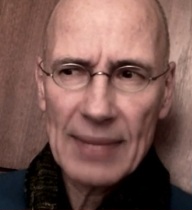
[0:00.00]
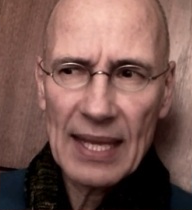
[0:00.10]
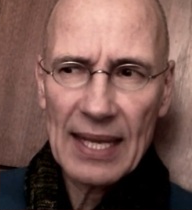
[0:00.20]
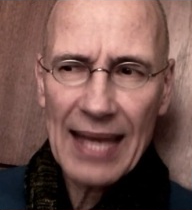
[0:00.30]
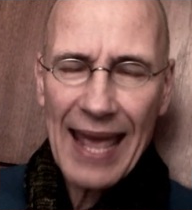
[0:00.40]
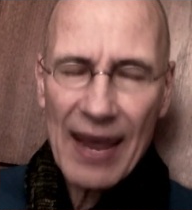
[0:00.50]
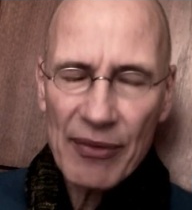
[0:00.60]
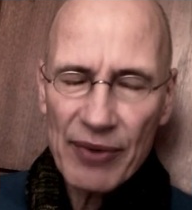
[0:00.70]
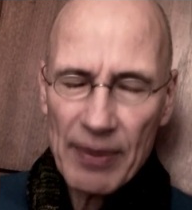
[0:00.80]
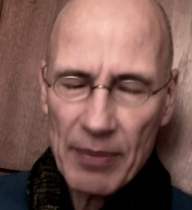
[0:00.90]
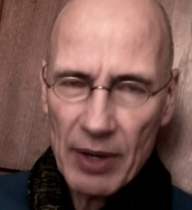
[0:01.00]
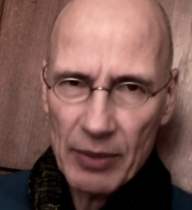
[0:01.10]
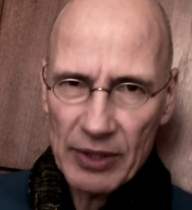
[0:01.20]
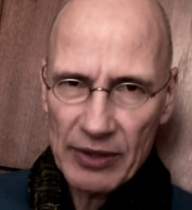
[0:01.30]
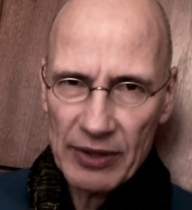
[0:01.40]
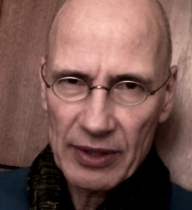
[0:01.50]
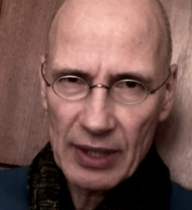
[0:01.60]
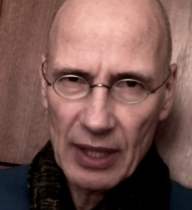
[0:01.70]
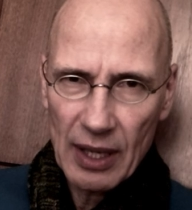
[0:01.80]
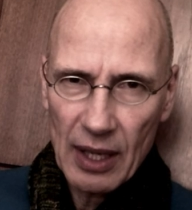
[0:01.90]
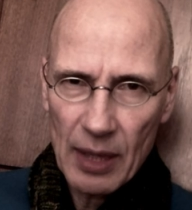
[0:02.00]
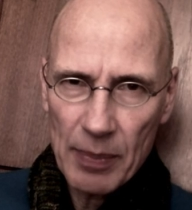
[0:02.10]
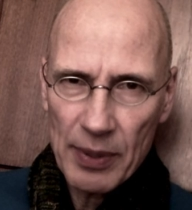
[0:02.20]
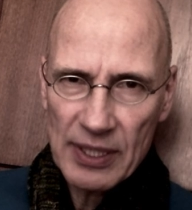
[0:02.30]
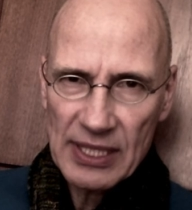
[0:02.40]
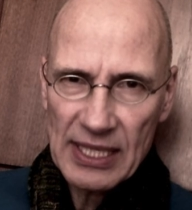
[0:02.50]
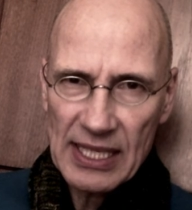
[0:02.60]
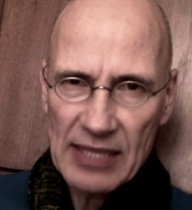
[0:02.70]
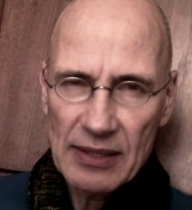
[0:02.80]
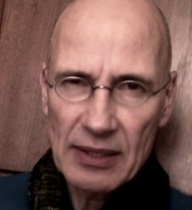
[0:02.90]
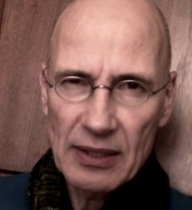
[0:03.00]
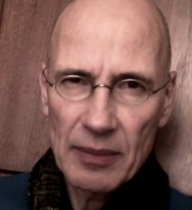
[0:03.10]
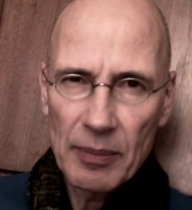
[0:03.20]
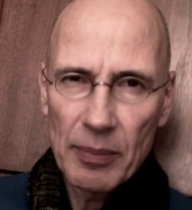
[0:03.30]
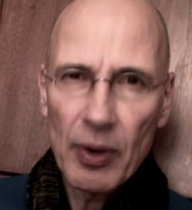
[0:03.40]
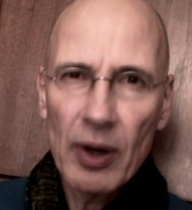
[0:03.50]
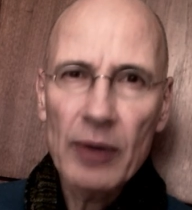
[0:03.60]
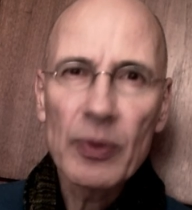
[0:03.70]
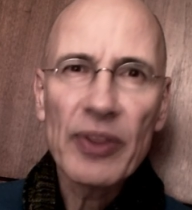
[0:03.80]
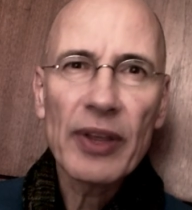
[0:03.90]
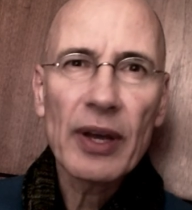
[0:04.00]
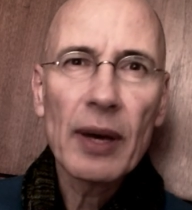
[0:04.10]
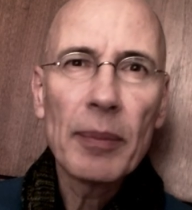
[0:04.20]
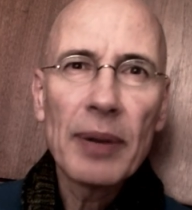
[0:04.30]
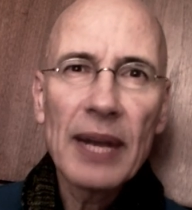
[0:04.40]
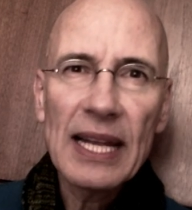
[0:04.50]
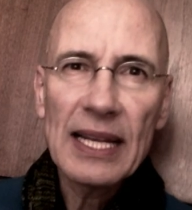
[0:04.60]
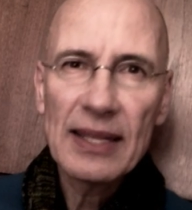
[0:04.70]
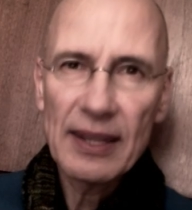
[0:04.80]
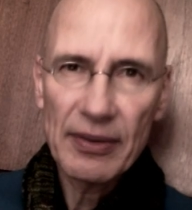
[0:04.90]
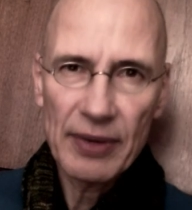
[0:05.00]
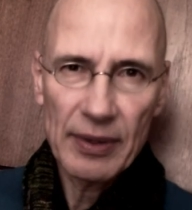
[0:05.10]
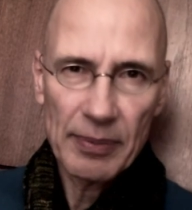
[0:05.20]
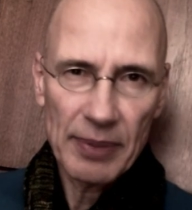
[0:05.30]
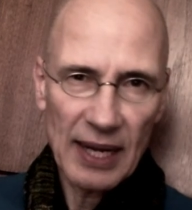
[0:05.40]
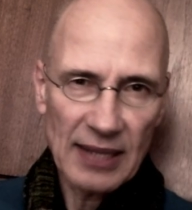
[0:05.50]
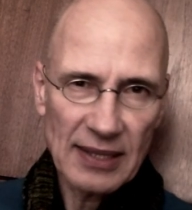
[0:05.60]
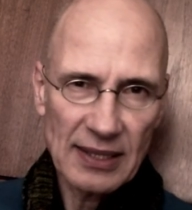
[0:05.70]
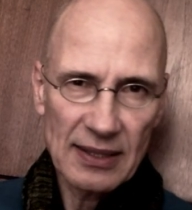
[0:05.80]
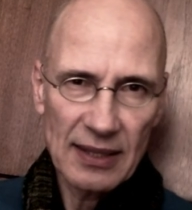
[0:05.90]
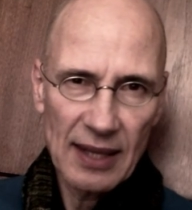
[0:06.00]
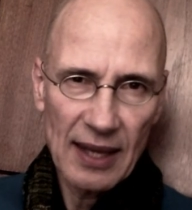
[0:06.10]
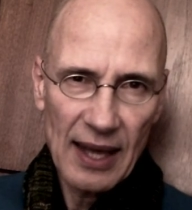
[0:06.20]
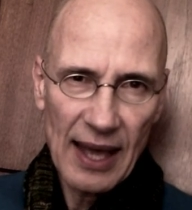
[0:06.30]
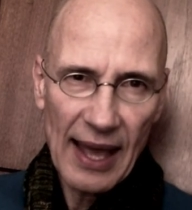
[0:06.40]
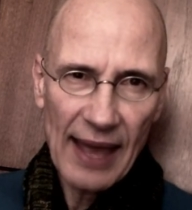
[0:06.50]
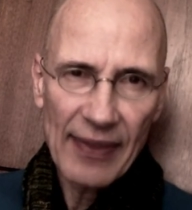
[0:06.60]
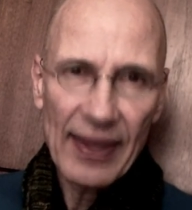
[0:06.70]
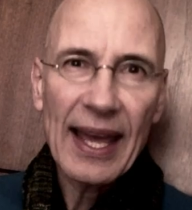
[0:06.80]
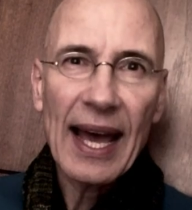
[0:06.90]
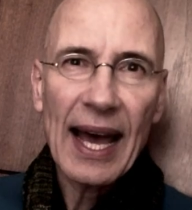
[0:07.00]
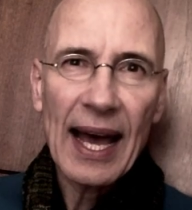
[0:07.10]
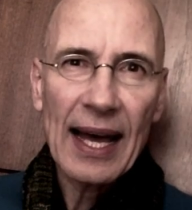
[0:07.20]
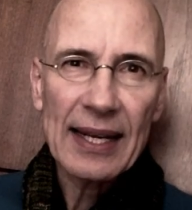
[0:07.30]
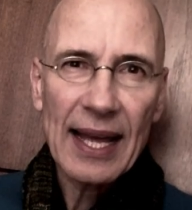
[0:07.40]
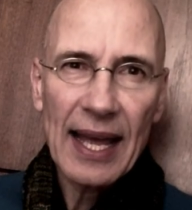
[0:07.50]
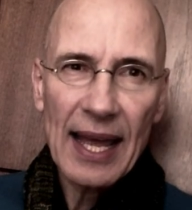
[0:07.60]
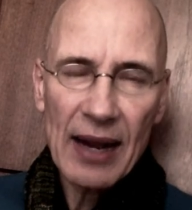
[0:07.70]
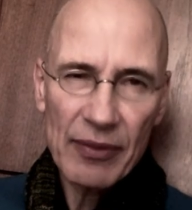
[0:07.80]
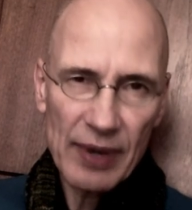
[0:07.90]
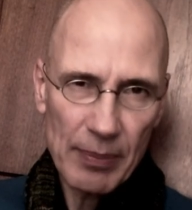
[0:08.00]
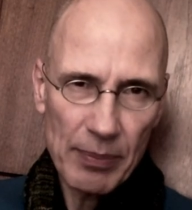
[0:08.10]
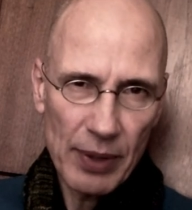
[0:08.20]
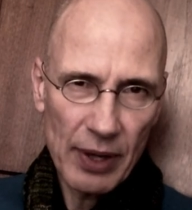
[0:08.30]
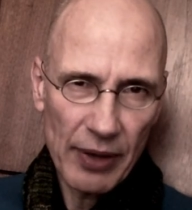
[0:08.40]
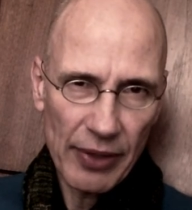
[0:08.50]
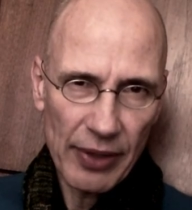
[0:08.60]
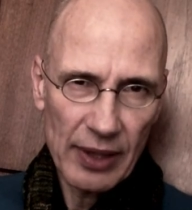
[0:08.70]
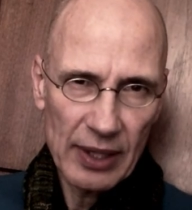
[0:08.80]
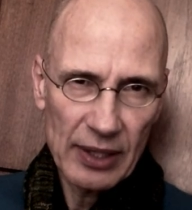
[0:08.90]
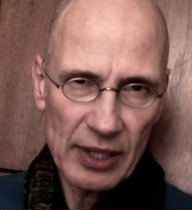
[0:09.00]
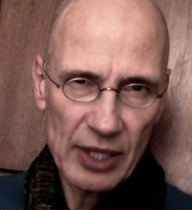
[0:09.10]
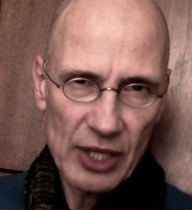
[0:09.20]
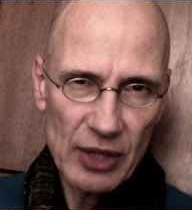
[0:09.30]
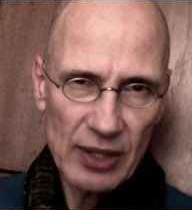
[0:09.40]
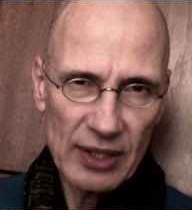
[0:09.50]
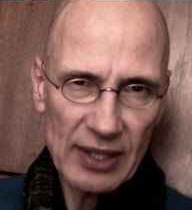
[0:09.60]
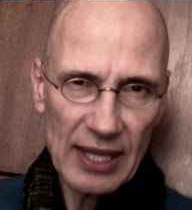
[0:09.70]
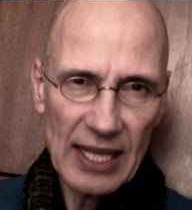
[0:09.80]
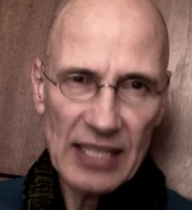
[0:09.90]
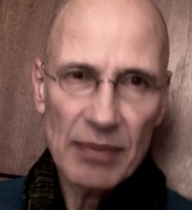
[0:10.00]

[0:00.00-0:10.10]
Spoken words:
In every moment, a person is born with a completely different past. And at every birth, the unity is